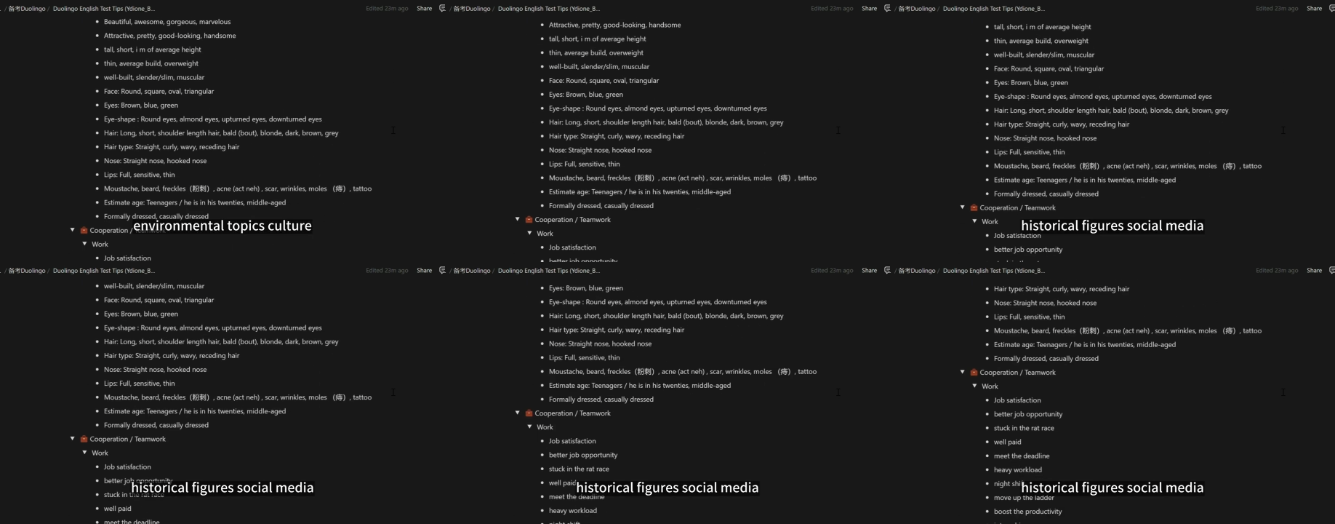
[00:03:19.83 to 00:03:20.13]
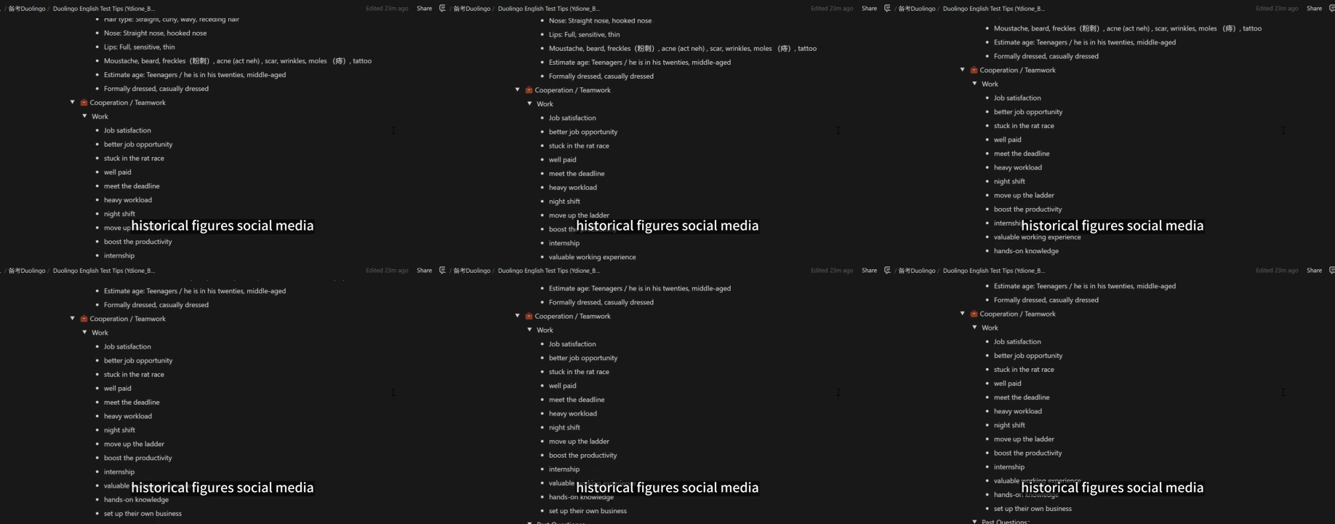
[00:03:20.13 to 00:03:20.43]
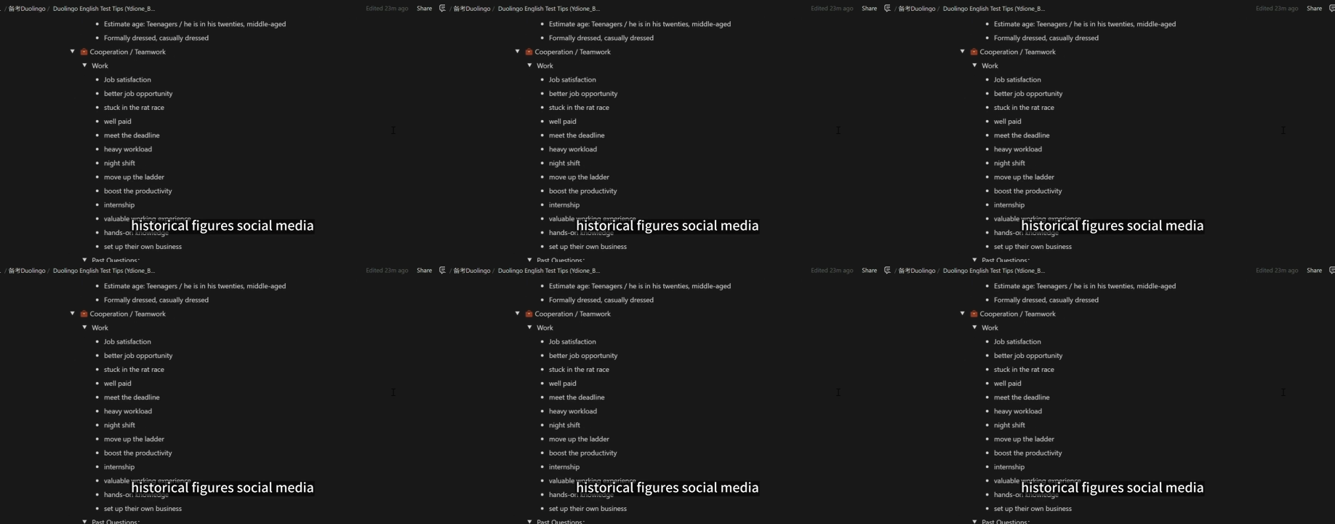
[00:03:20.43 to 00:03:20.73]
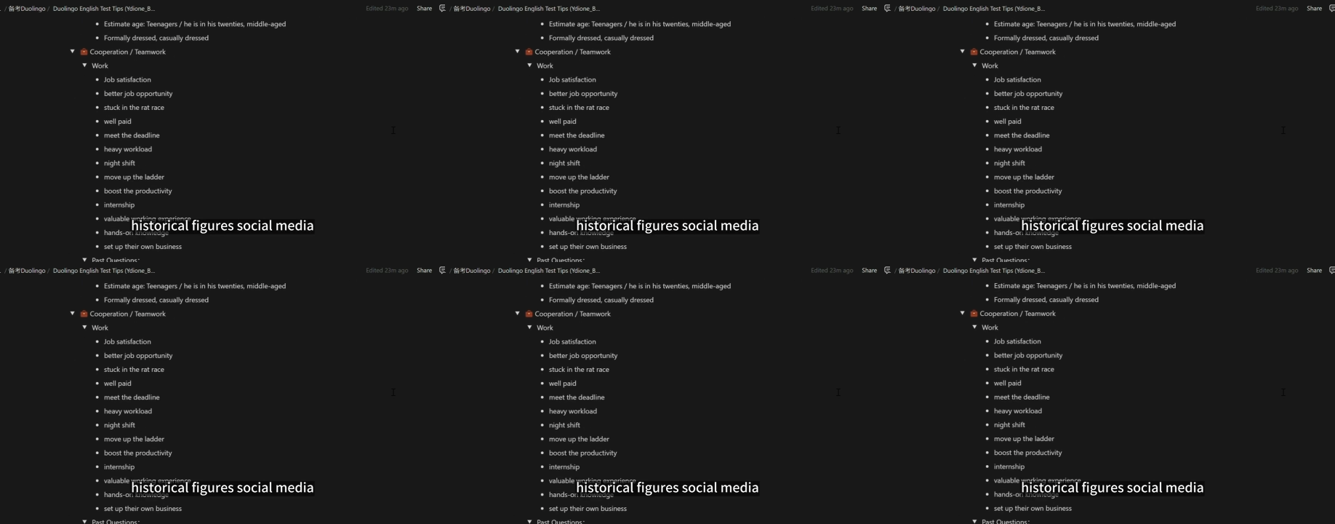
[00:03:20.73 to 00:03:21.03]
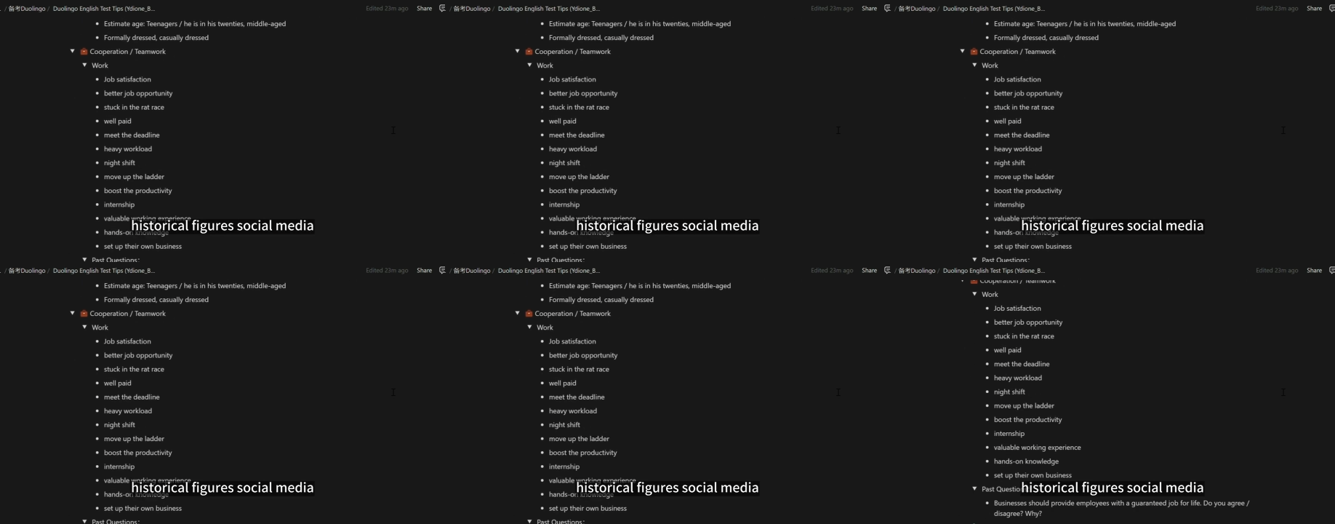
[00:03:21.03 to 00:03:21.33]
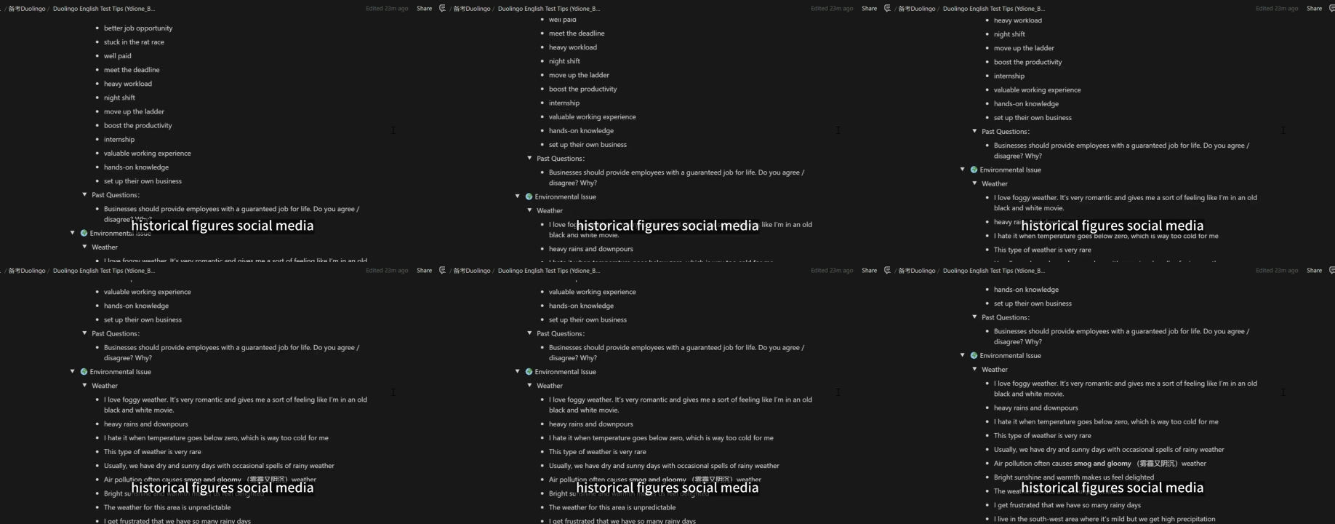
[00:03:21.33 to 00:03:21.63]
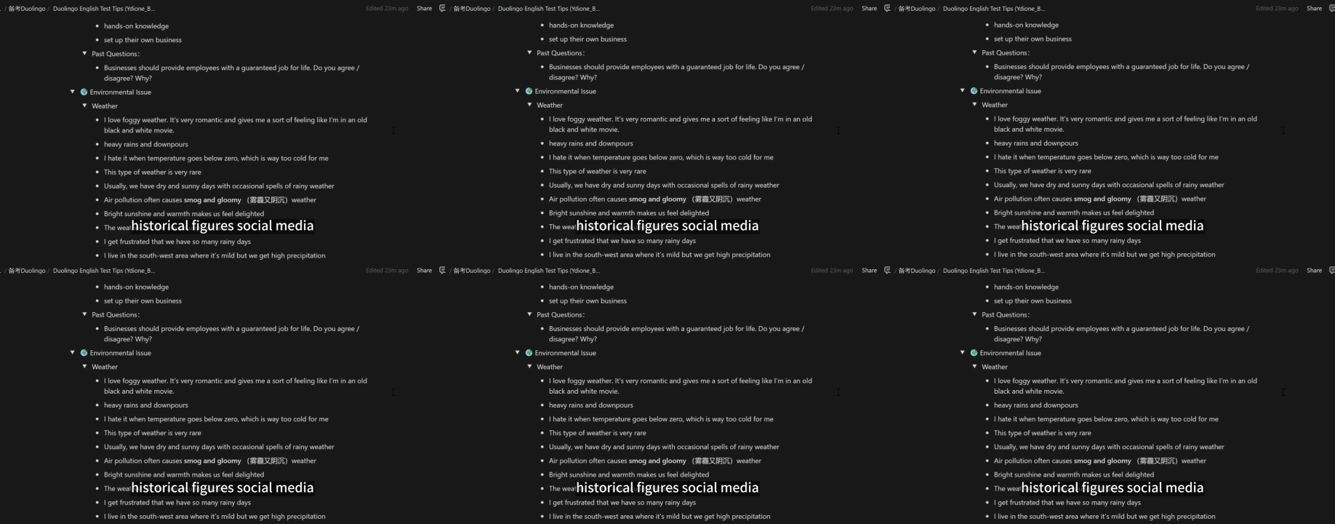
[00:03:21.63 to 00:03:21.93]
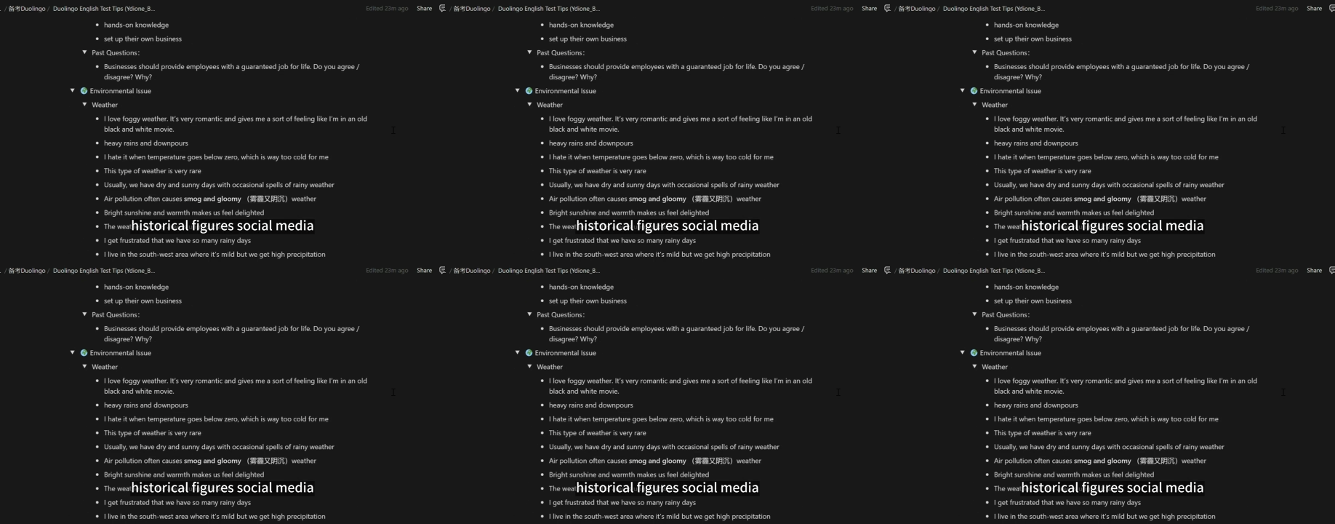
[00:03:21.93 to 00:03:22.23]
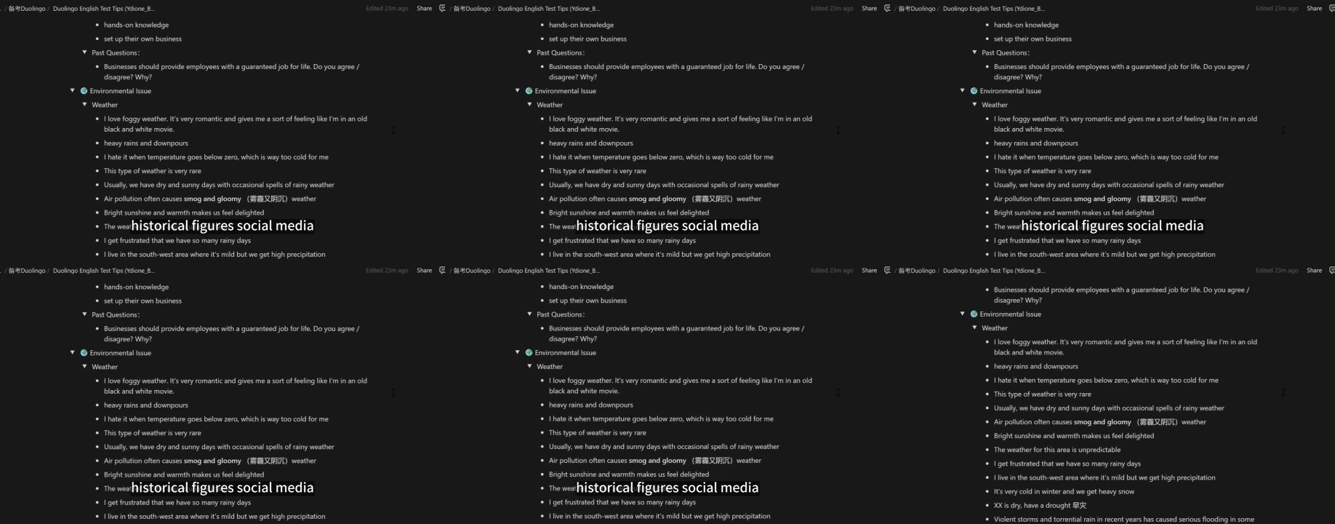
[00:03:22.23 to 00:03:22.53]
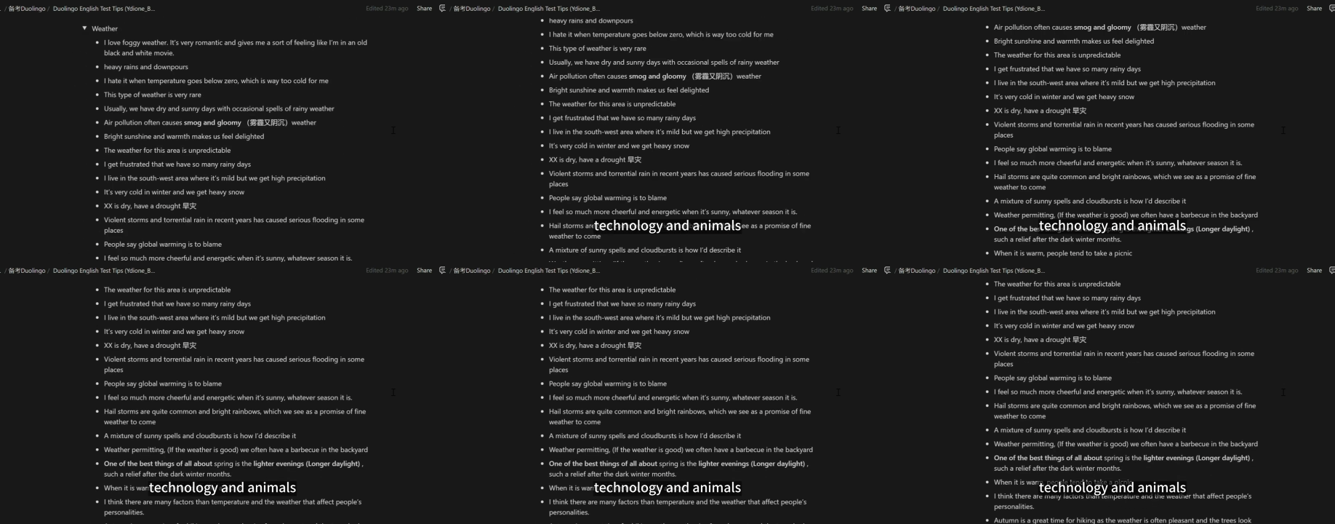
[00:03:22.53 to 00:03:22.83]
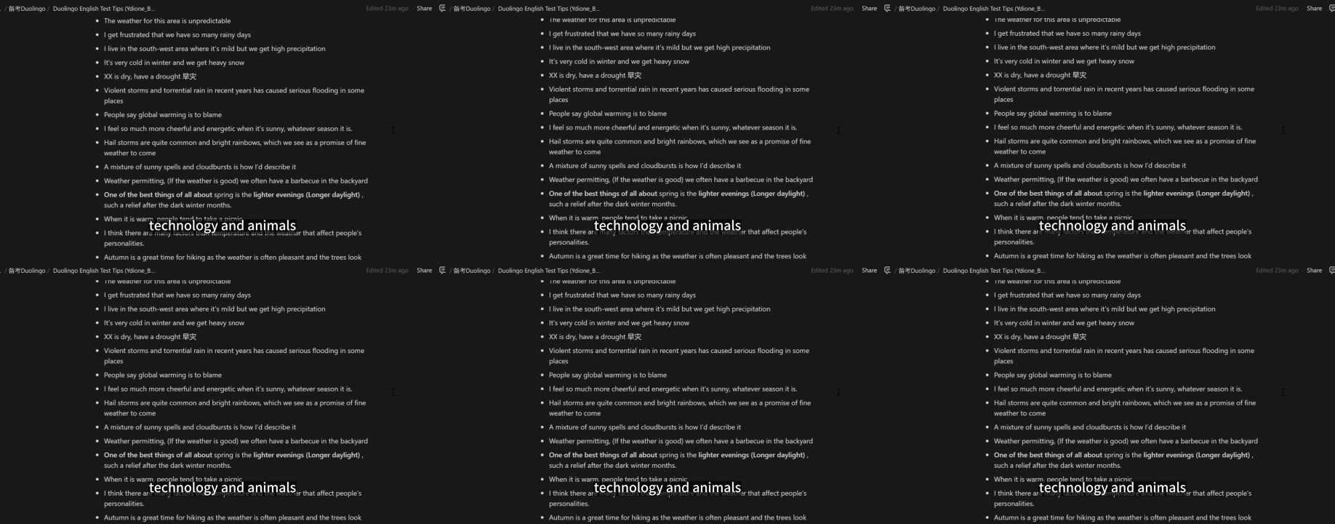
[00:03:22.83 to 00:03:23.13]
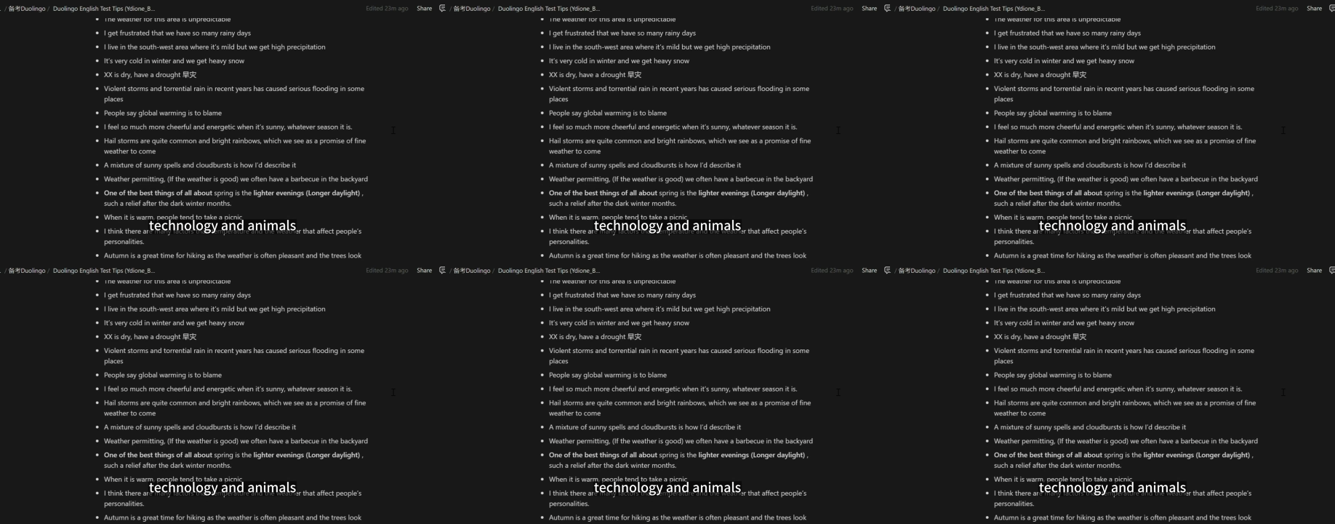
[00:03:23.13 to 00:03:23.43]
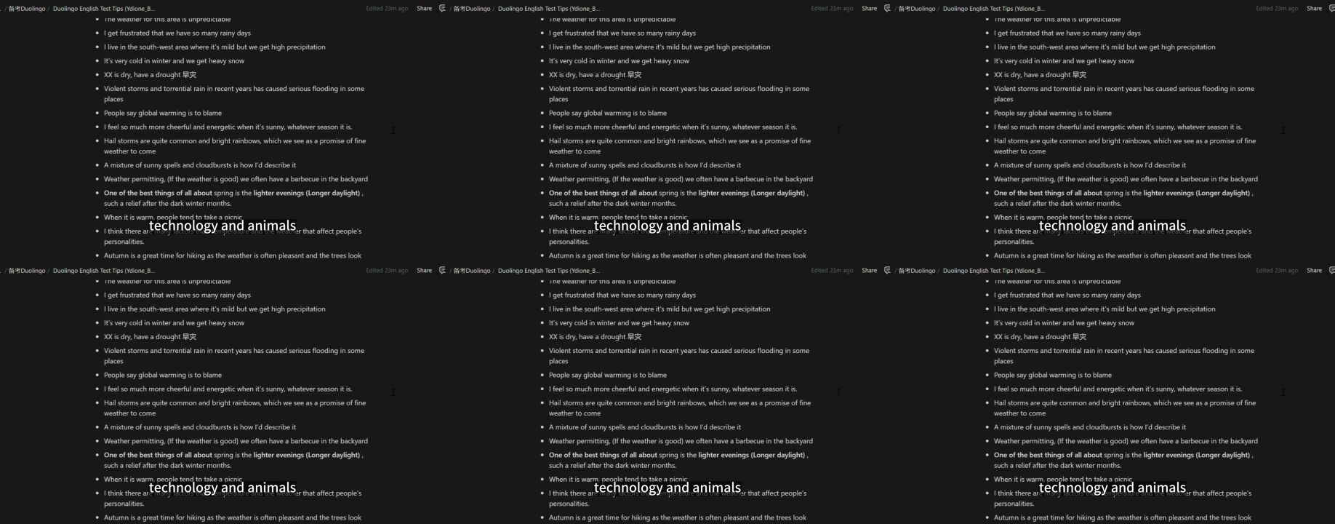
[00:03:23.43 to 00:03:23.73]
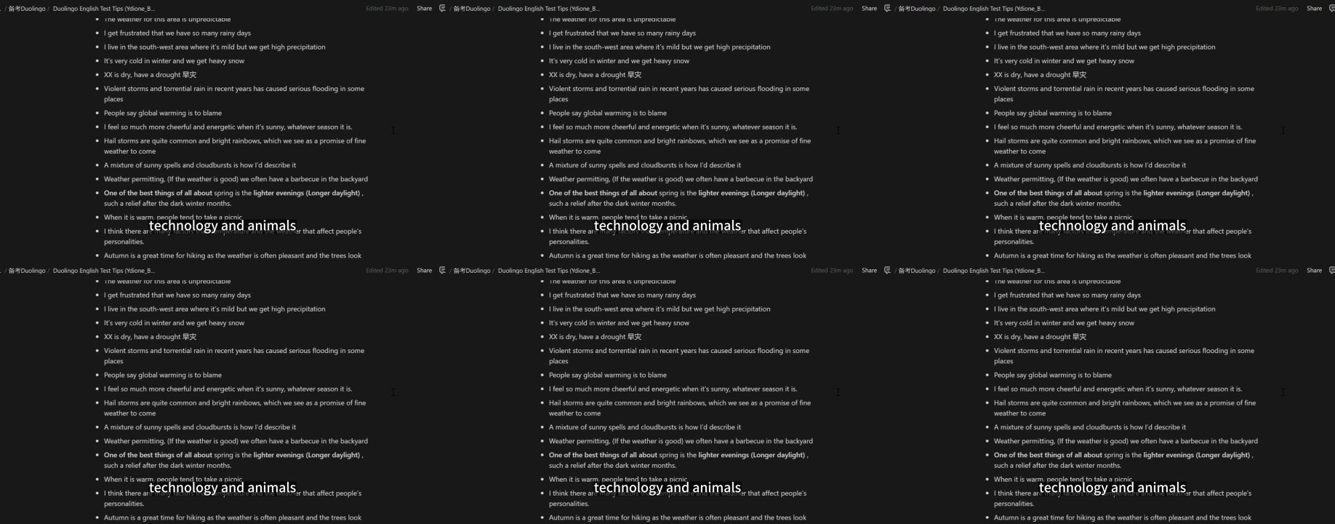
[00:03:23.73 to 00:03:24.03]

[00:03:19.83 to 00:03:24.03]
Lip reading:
[unreadable: no face in view]